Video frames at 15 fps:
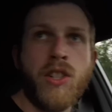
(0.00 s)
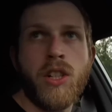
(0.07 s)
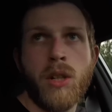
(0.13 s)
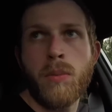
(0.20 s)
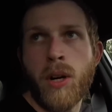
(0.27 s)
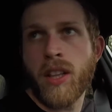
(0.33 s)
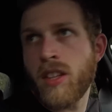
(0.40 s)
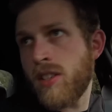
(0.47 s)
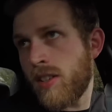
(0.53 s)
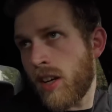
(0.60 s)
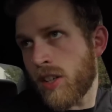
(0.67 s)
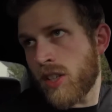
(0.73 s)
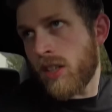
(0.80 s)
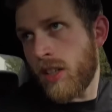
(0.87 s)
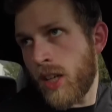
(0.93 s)
I should have brought the
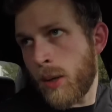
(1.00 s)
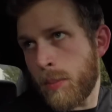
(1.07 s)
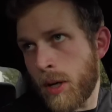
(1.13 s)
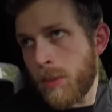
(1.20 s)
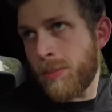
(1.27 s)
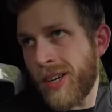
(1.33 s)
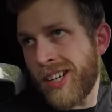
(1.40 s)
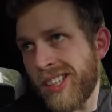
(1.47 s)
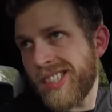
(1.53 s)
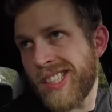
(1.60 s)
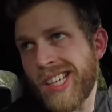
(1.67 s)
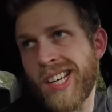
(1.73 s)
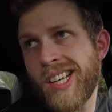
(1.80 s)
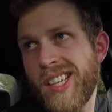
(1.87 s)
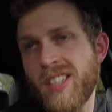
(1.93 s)
suction cup. I
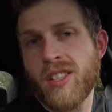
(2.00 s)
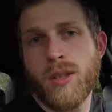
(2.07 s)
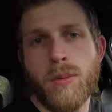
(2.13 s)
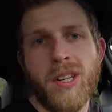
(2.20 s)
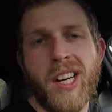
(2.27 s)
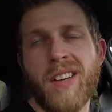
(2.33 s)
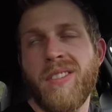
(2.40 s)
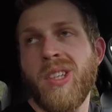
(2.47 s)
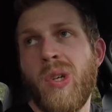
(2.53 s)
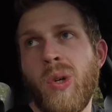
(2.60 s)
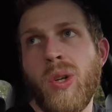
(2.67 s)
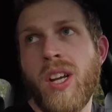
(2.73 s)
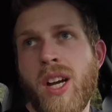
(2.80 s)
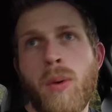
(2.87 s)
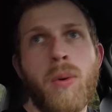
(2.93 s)
apologize. You're gonna have to
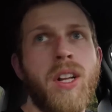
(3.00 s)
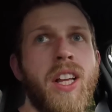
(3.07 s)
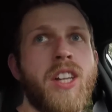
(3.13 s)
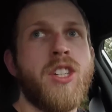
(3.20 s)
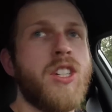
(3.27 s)
hold on while I